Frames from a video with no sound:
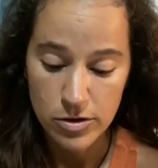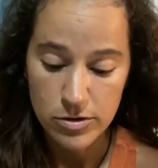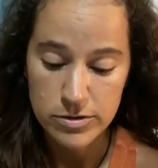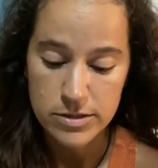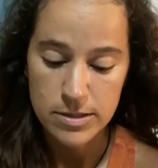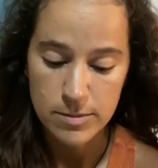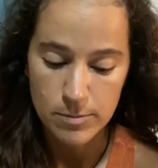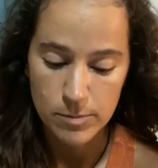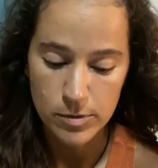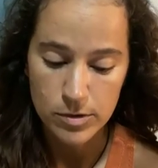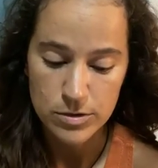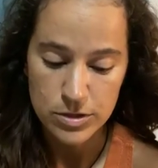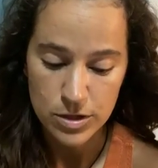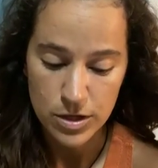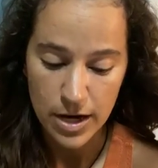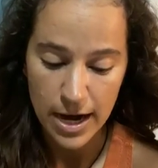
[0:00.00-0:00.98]
those
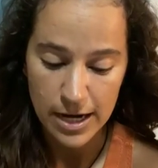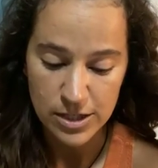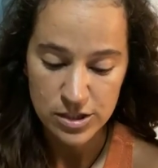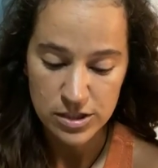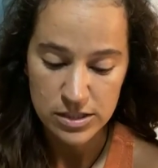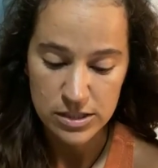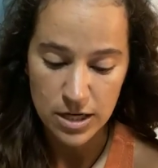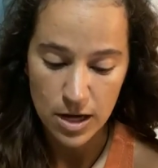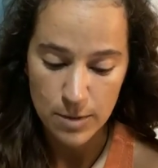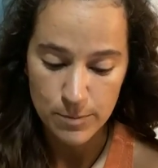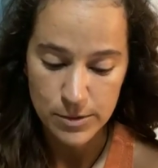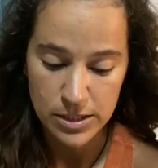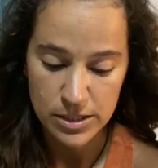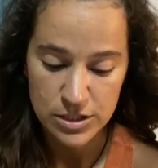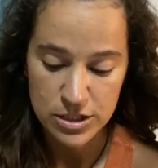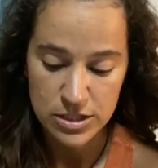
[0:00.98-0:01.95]
symbols are actually
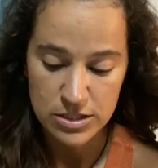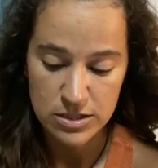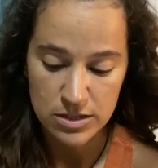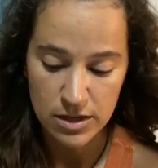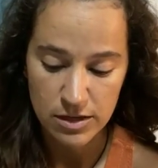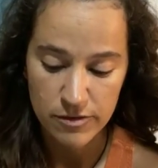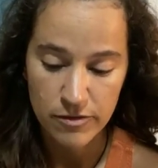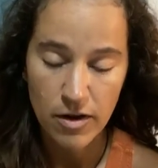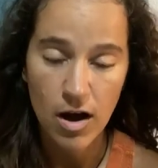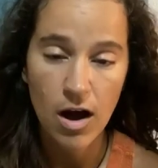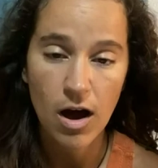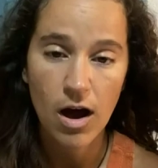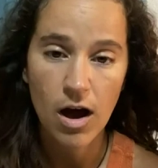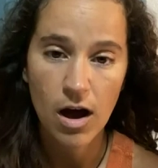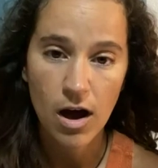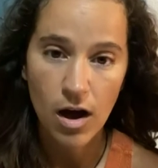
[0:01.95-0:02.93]
combinations of
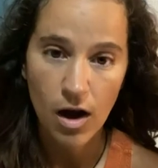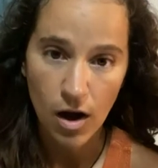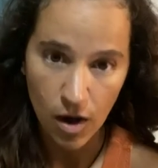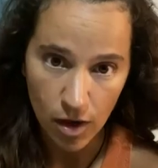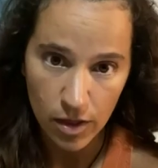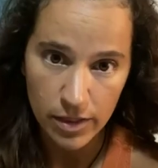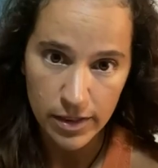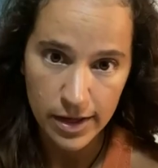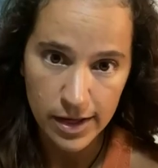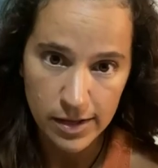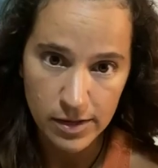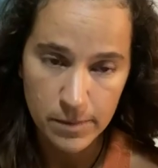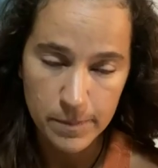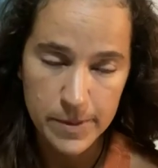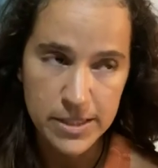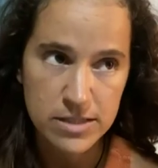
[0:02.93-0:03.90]
all the
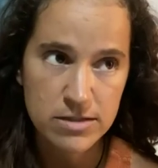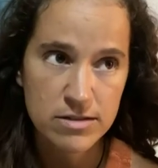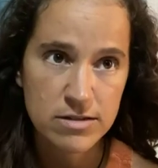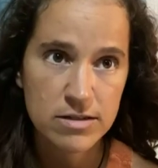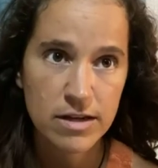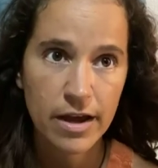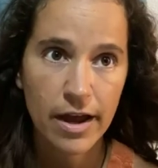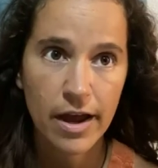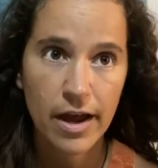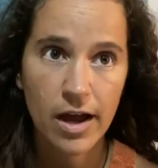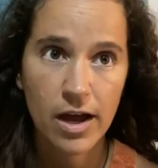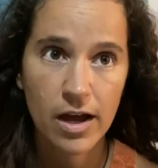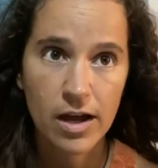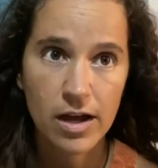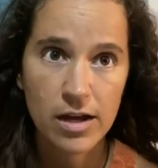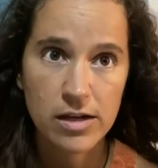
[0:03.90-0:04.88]
elements
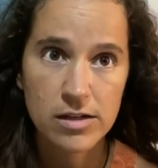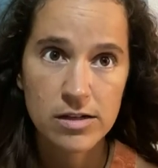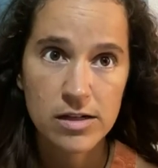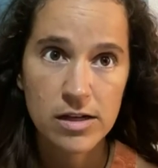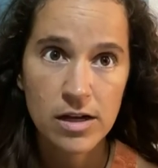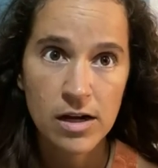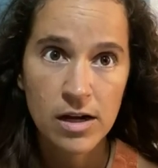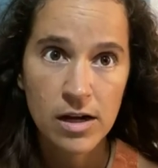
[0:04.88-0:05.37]
and